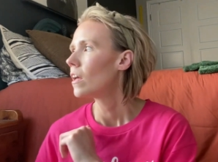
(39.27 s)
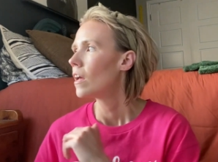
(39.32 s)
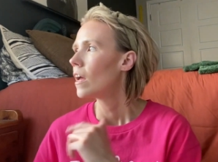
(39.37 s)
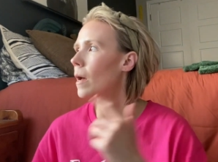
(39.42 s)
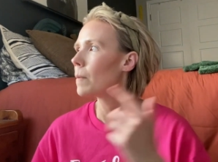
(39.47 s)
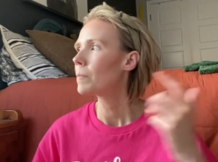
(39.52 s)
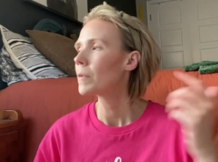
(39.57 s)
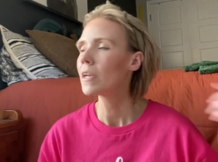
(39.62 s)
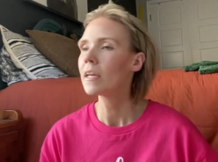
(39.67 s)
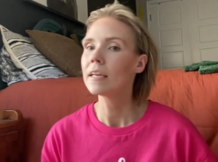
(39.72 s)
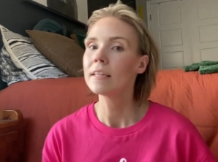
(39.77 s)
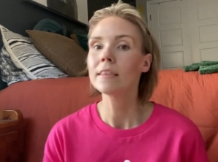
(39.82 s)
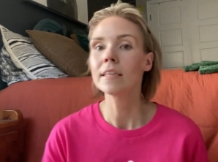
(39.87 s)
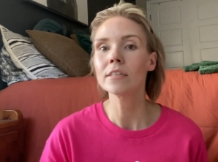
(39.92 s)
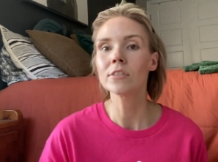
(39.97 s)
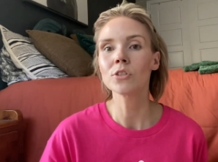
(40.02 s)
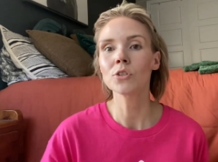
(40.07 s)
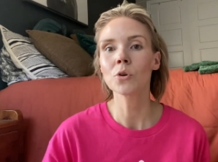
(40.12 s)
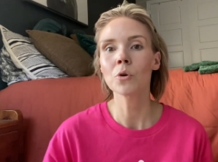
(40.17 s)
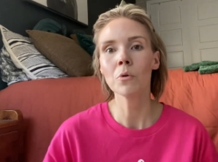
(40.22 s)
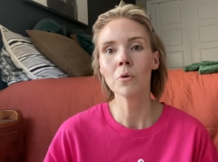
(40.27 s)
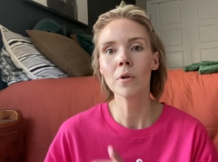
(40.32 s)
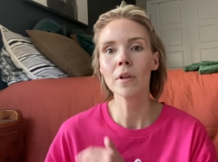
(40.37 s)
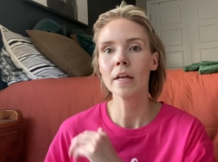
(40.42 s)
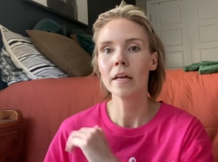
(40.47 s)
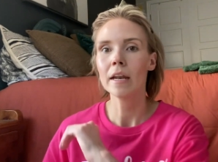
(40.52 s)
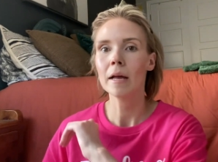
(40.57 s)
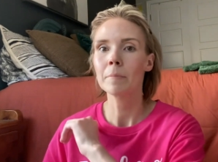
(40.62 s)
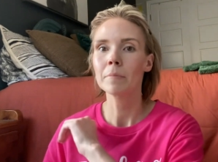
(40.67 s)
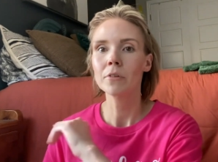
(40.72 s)
I'm gonna get this tool
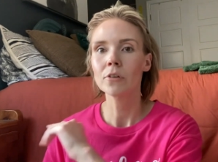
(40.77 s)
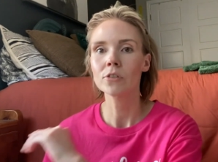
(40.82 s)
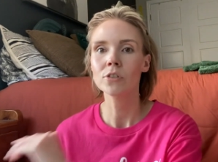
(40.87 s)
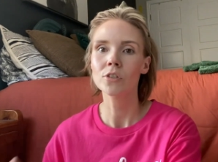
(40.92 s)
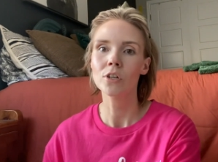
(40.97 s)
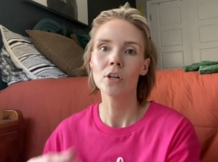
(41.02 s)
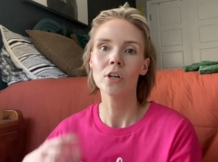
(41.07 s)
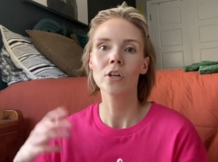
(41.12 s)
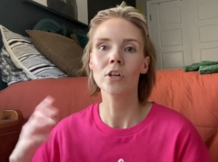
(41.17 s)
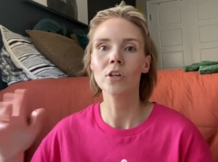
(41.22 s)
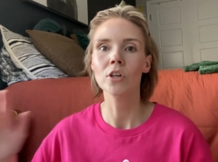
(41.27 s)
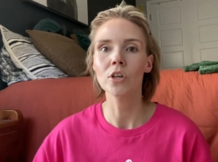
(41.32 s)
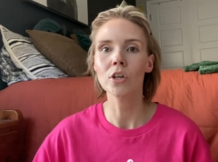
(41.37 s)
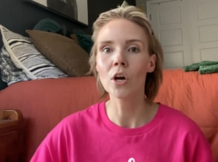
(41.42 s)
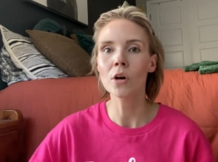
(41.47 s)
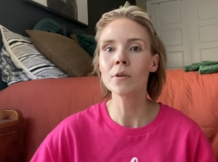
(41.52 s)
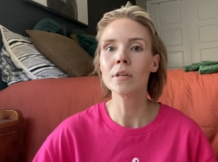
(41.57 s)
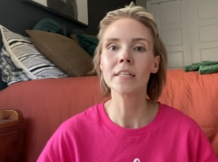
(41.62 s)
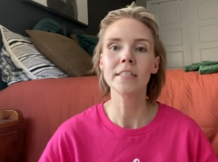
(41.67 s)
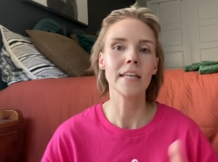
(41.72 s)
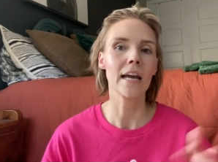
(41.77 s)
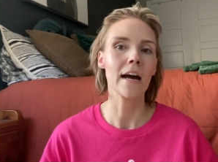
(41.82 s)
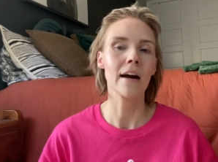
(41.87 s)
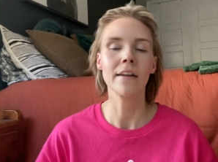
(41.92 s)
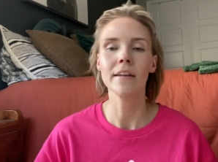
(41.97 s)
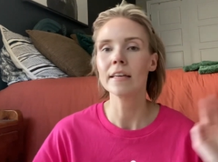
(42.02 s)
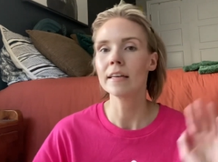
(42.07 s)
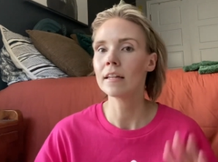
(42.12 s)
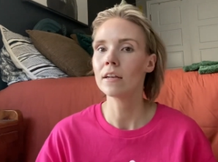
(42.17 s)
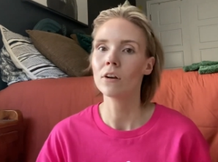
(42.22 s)
and I'm just gonna go to town
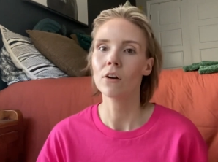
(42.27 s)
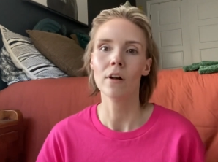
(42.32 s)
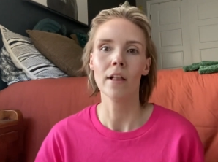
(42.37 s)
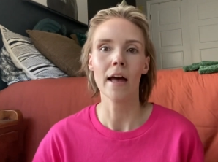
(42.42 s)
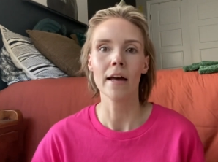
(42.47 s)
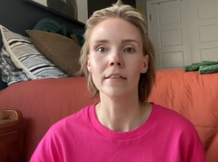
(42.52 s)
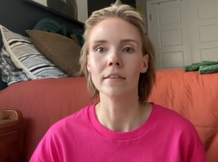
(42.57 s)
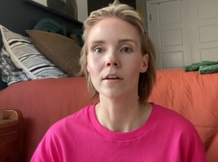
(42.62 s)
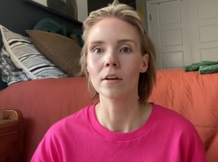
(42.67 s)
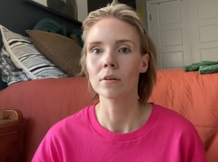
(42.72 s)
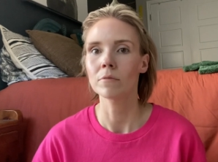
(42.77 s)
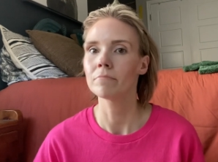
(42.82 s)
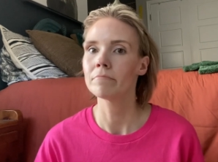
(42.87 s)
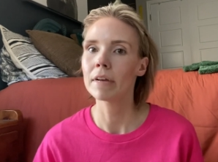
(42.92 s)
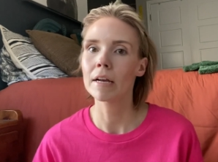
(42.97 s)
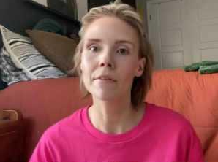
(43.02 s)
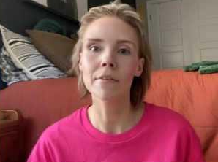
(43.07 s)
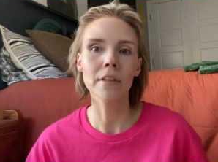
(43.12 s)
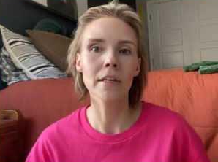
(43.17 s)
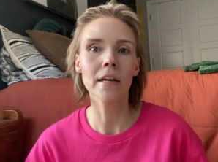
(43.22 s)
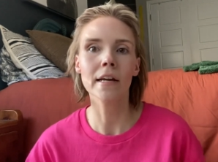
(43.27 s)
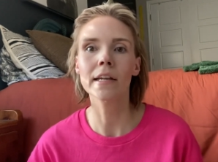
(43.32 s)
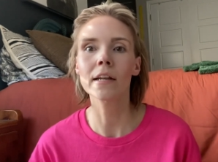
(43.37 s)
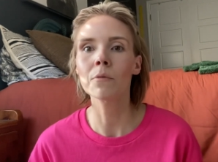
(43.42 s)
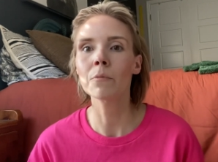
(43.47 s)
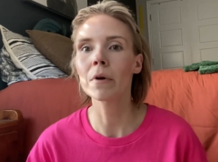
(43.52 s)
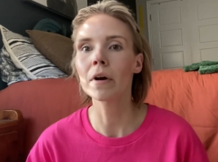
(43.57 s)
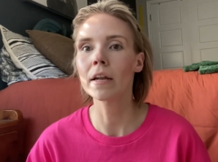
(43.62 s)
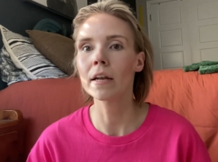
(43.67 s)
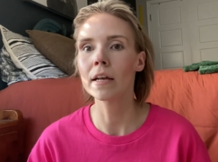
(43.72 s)
and get it all out there. Everything I didn't
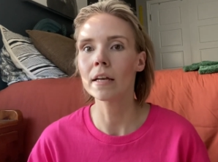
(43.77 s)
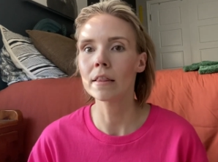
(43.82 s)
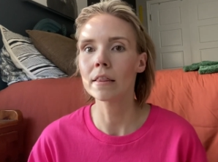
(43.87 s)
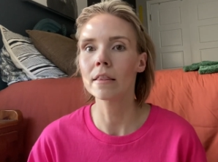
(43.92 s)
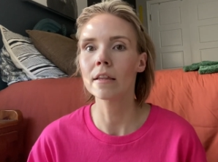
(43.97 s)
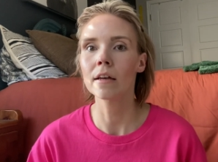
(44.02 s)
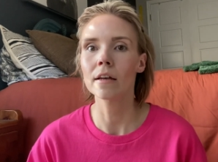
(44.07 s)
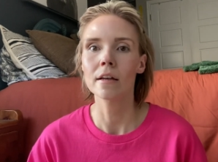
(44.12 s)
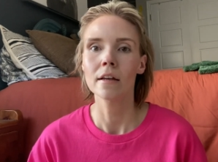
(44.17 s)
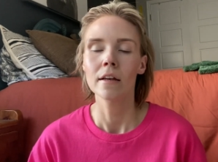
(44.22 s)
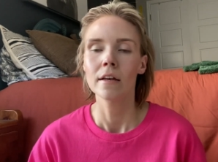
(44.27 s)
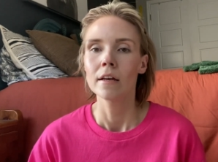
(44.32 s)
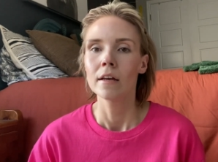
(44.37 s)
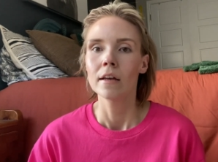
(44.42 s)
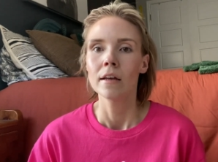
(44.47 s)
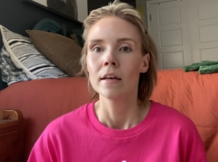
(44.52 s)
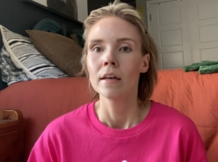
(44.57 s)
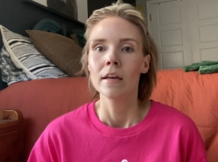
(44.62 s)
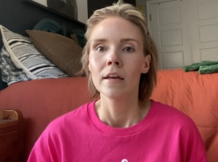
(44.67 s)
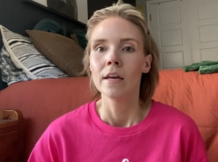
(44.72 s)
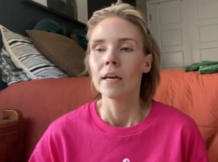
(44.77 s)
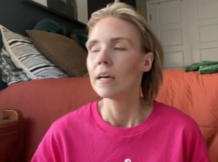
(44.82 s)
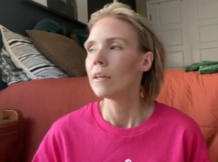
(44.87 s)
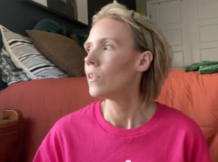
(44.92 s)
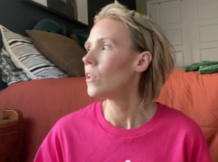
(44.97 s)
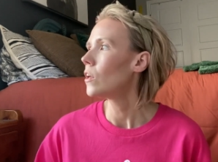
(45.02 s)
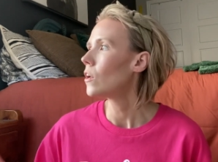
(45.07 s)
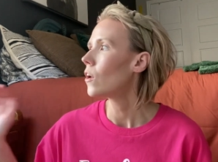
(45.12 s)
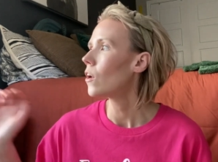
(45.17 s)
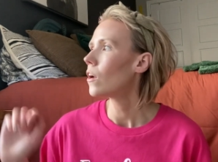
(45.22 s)
want in
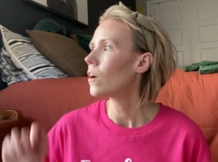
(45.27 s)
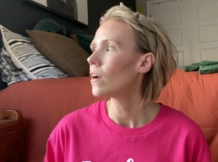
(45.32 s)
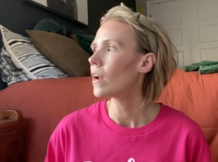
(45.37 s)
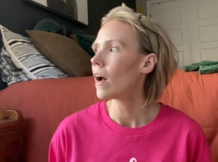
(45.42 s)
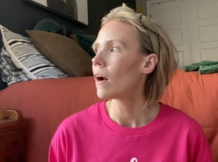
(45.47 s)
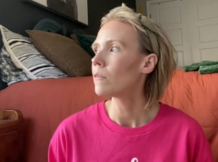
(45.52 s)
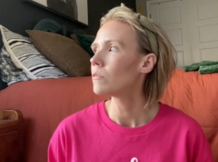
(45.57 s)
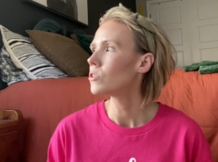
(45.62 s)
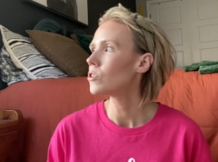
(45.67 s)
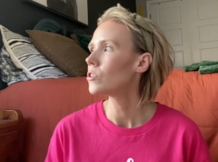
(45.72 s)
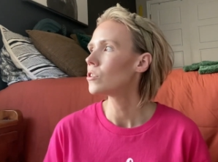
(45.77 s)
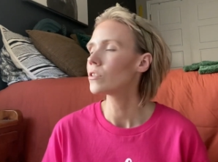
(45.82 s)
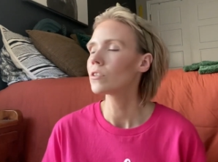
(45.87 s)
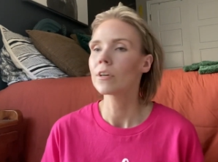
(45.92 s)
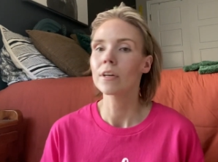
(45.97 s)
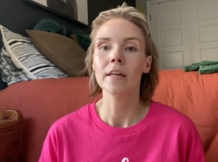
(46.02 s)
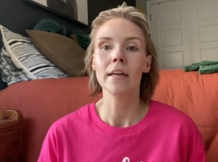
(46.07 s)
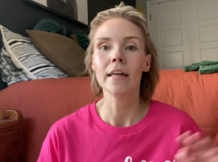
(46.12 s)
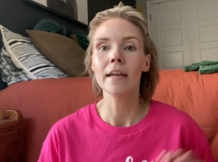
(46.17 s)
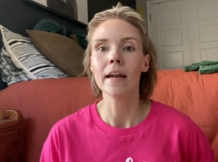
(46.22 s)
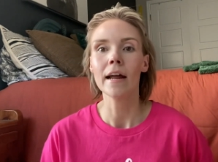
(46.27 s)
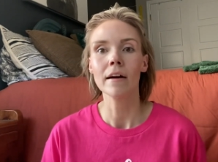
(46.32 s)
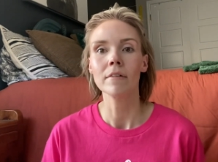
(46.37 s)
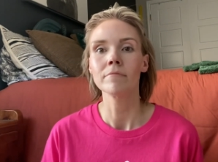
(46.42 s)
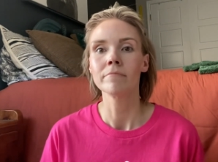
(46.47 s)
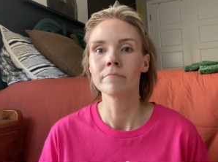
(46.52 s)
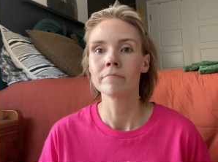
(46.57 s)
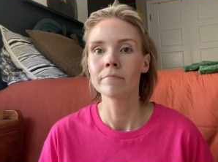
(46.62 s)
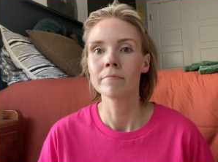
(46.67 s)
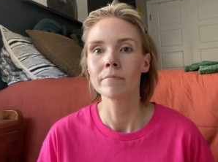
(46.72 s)
the yard, I was just gonna get it out.
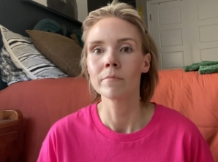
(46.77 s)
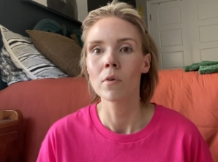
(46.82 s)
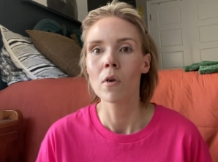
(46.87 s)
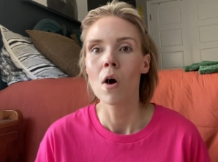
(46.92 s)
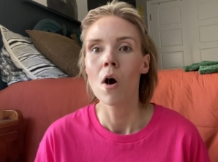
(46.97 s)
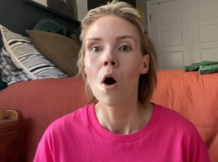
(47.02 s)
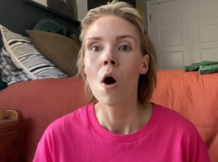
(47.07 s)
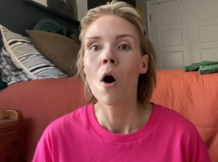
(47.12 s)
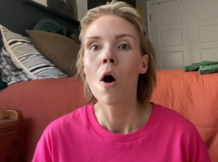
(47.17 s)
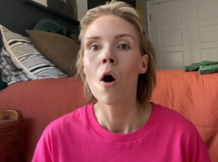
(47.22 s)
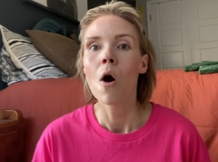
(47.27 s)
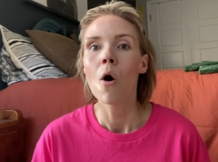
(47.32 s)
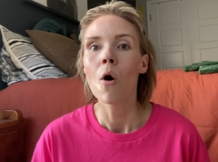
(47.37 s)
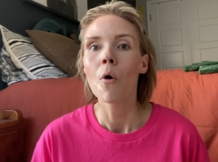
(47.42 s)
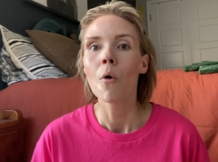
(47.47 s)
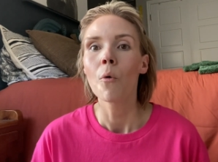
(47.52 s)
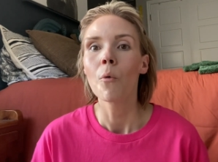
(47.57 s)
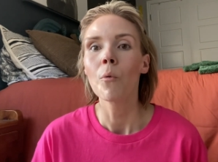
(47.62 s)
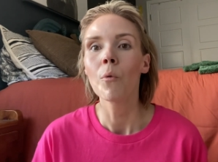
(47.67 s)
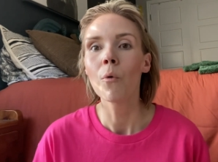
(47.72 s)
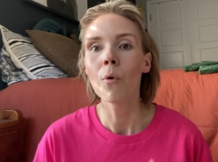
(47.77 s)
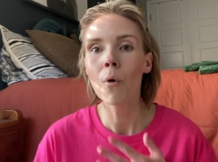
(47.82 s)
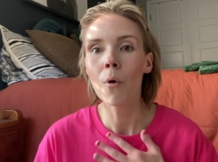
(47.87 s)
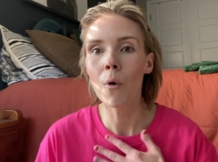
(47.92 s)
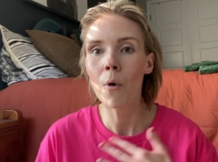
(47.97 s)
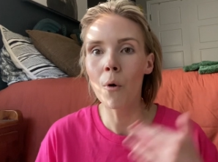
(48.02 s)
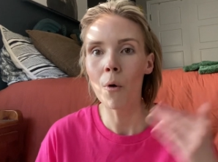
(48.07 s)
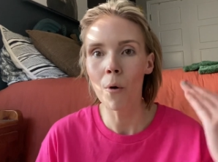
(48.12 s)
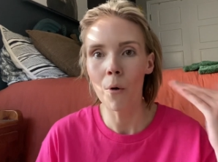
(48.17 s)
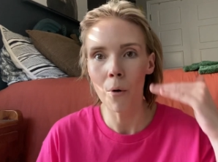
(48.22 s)

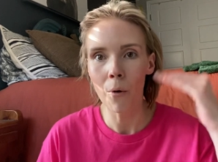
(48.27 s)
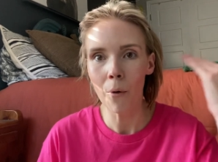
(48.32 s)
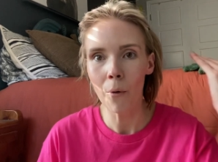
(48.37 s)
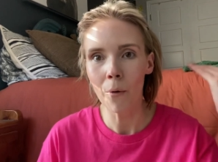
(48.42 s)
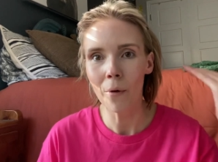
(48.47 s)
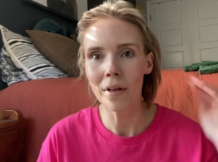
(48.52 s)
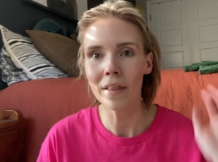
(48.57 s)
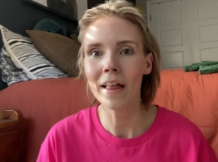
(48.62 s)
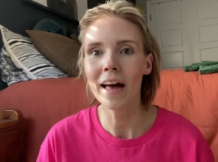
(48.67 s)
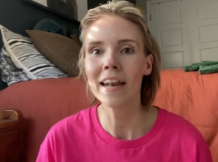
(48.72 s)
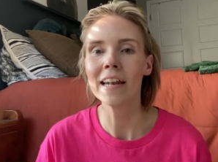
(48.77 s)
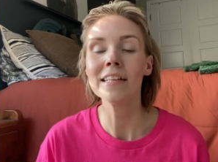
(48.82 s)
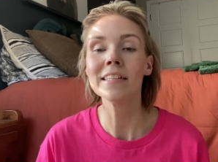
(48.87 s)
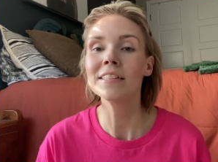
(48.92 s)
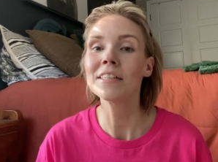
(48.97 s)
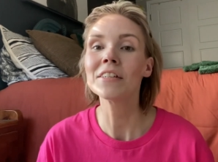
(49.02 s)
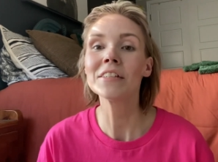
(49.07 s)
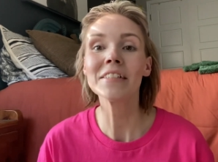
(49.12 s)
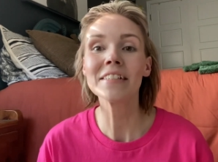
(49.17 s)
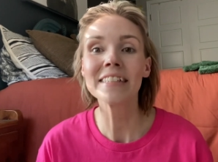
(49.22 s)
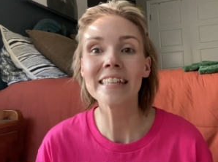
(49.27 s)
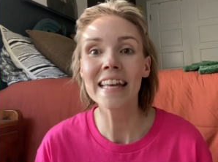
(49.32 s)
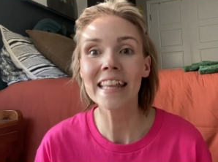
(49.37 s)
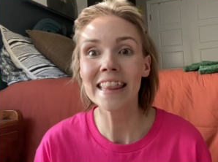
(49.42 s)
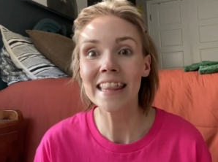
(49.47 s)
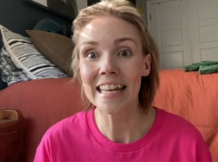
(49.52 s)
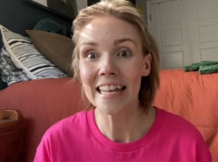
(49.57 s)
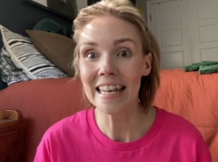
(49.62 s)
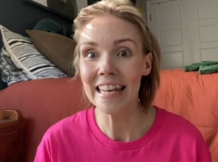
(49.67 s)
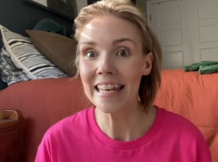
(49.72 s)
Woo! A lot easier said
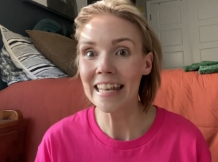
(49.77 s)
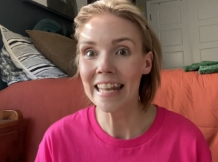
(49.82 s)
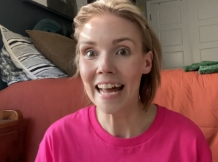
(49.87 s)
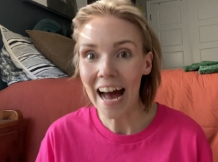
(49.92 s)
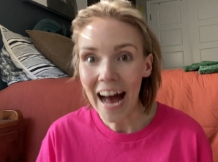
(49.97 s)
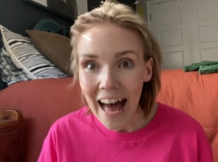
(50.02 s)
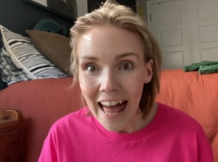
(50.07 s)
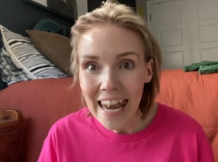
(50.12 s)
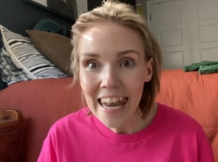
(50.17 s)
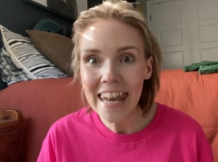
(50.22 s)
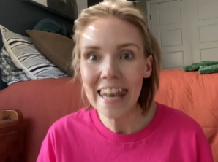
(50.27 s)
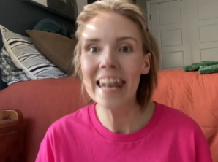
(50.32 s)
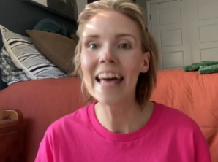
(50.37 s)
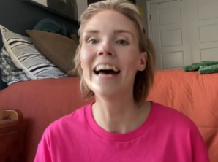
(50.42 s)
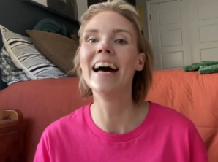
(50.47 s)
than done.